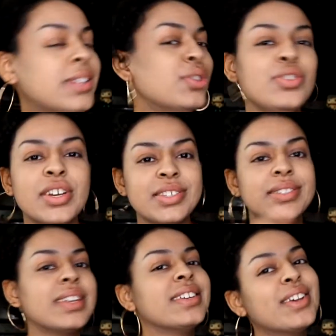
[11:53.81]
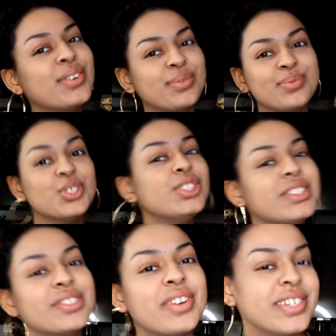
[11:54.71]
know you guys is like, yo, she
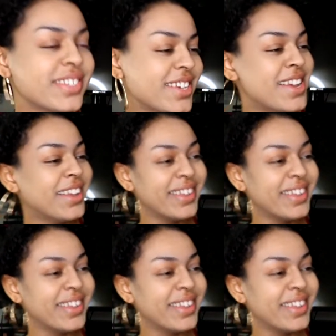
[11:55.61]
look crazy.